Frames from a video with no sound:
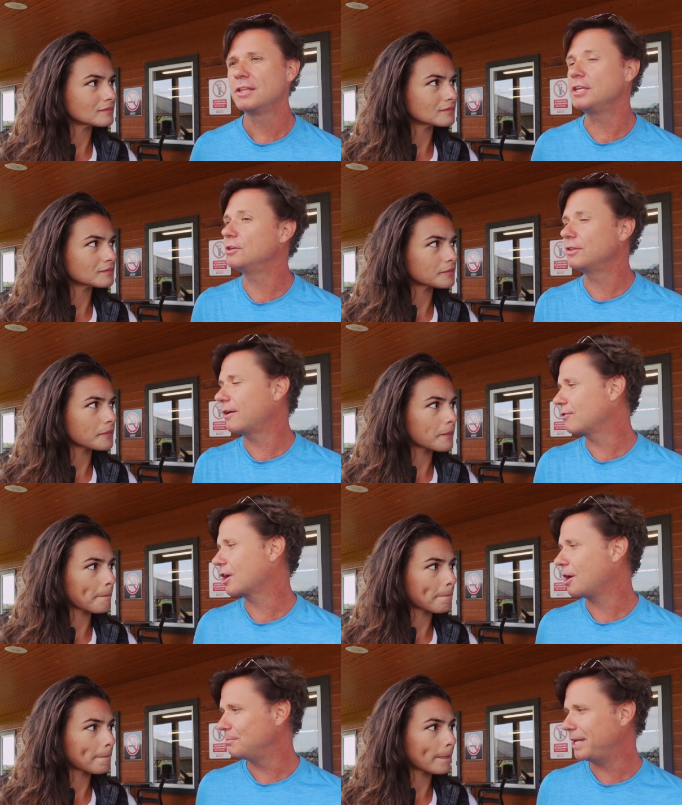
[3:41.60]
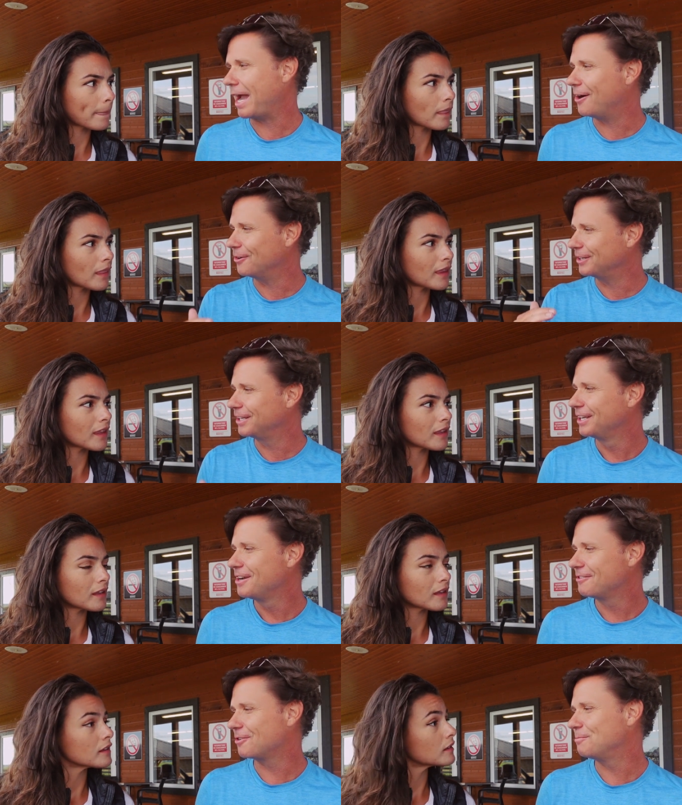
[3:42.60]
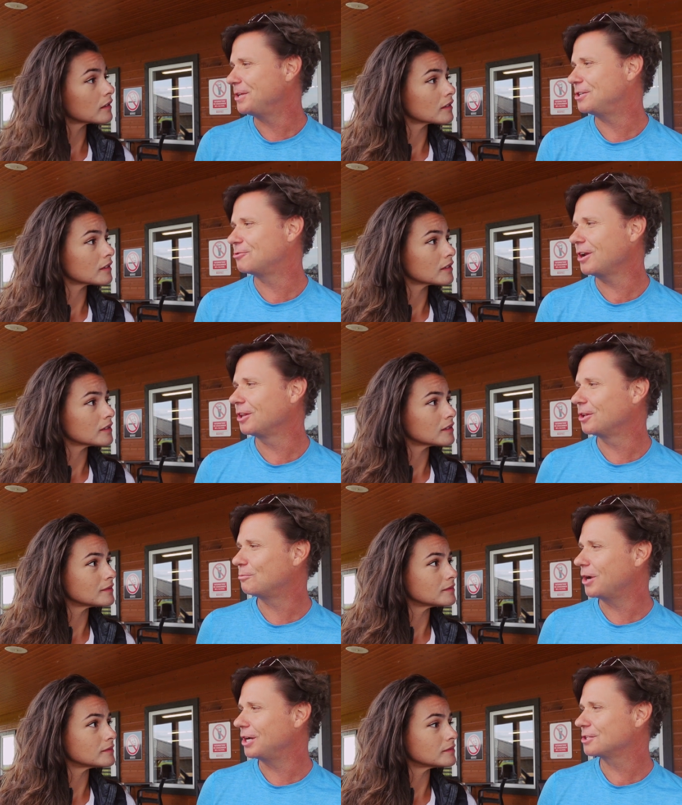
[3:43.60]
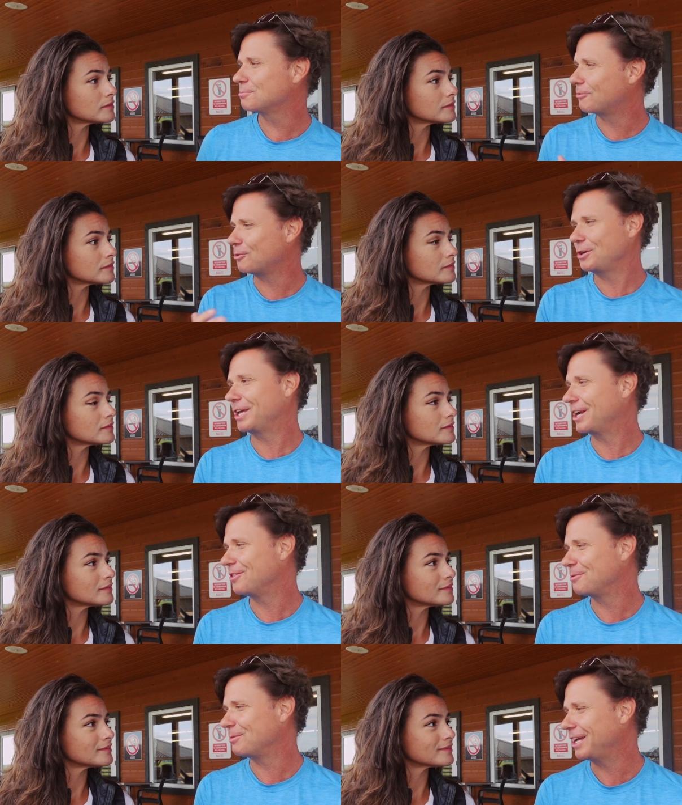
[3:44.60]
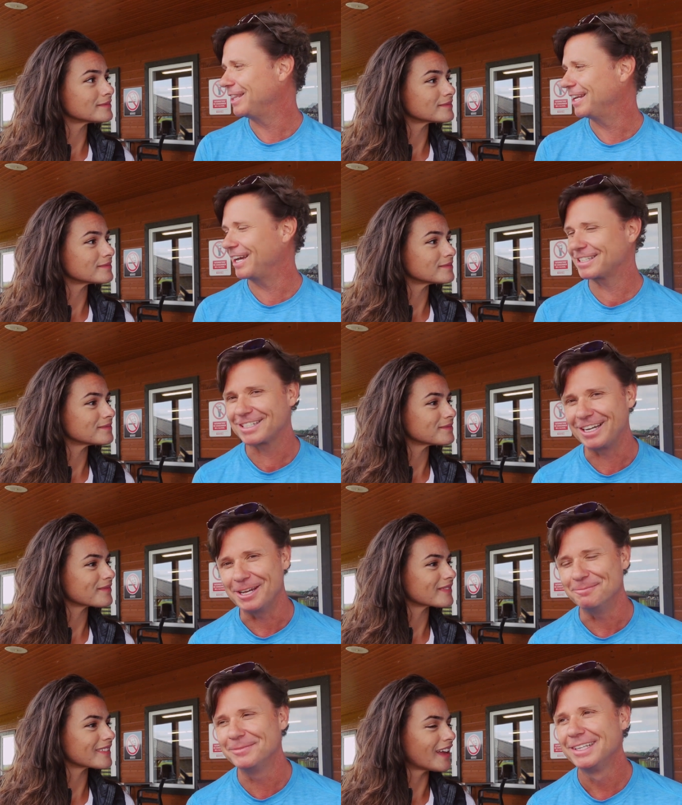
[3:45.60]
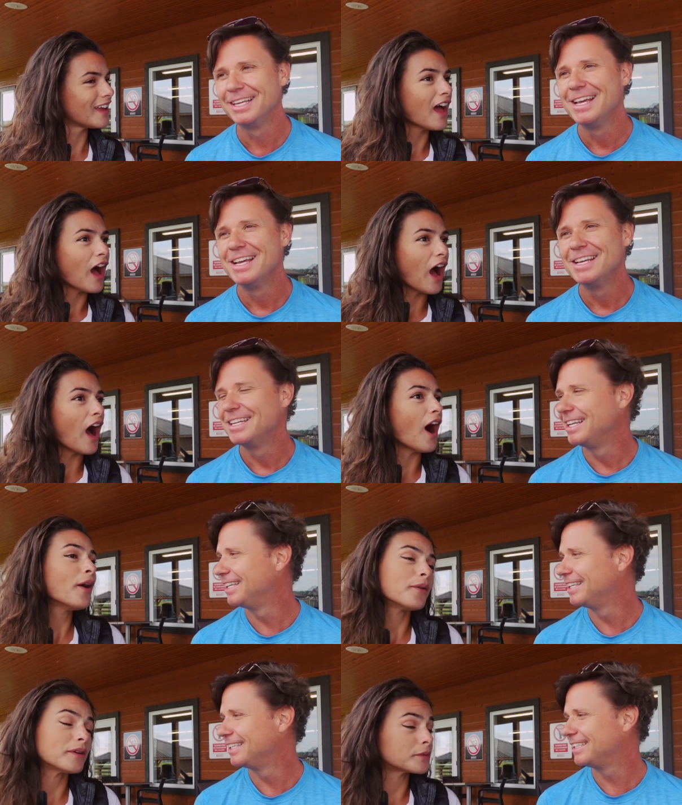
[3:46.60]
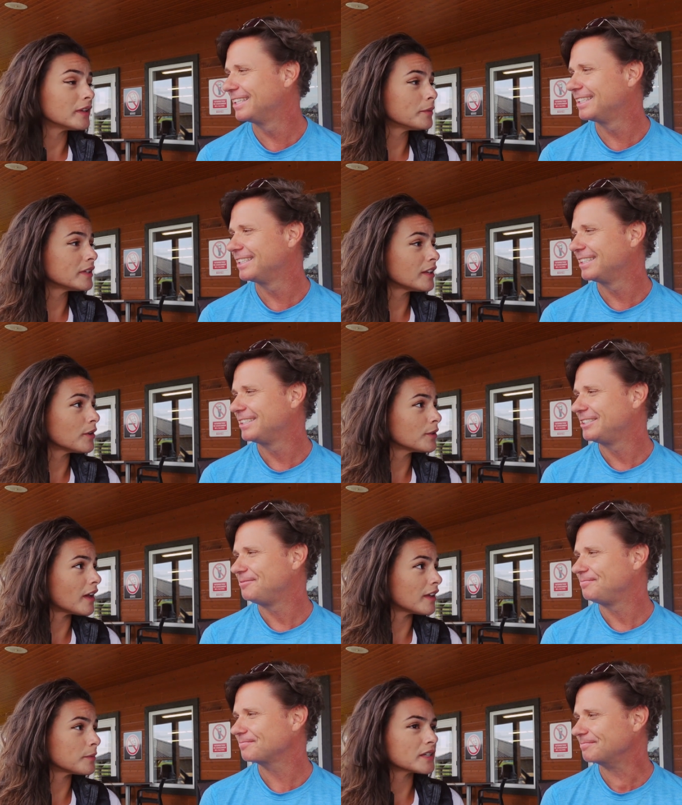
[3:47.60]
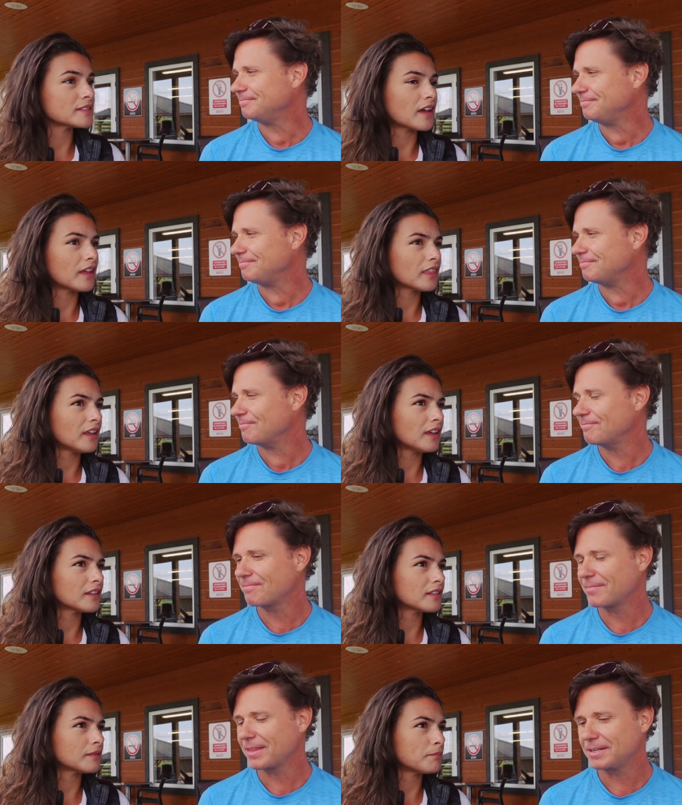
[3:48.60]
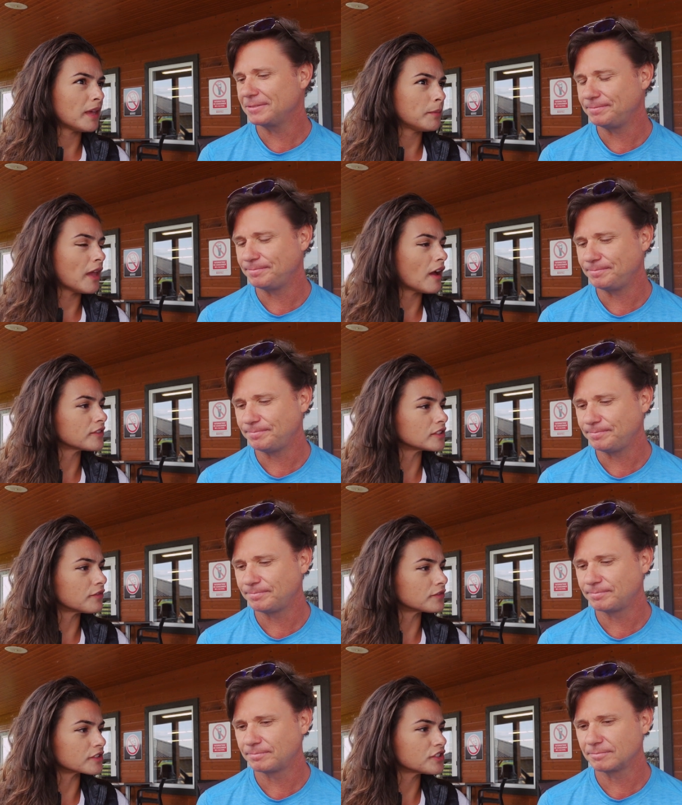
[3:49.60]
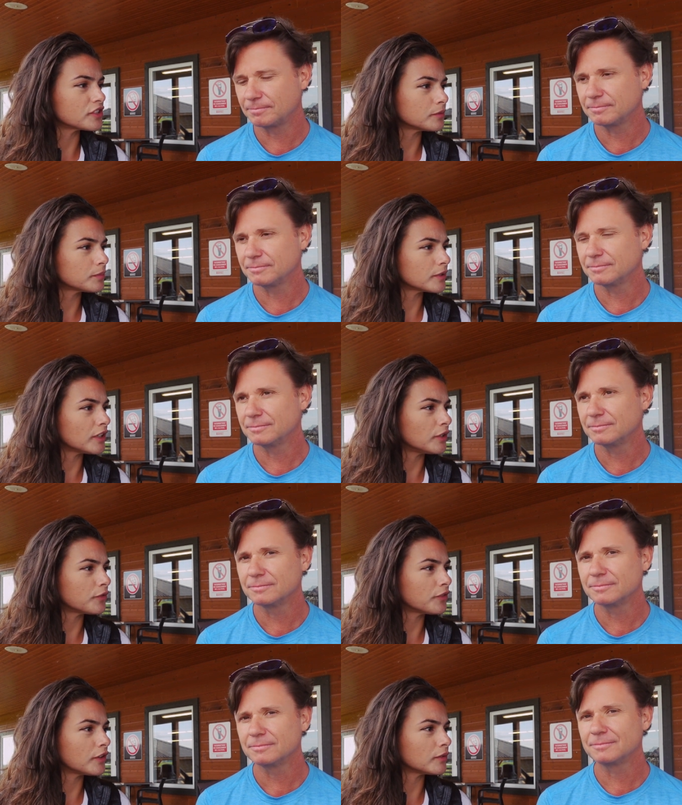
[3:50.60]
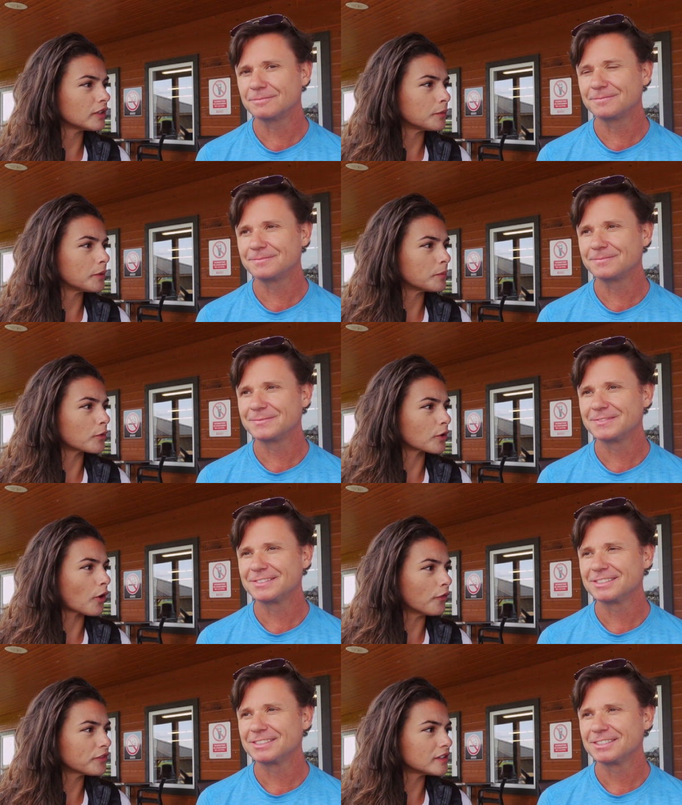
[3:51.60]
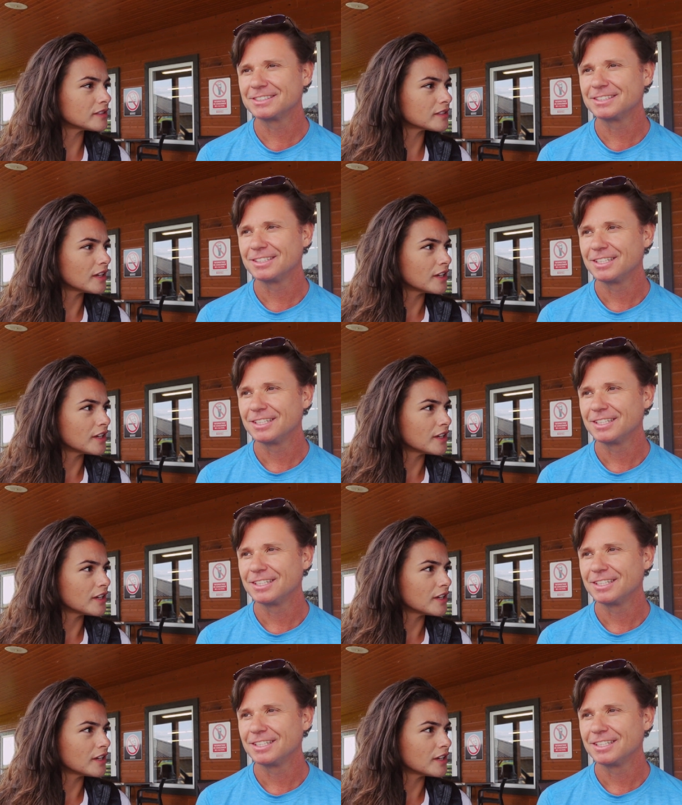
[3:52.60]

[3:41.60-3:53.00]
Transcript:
Speaker 1: that you'll never come down from the adrenaline rush before you get on the plane the next time.
Speaker 2: Oh, I really want to know that because I think maybe after the first jump you feel a little bit more confident.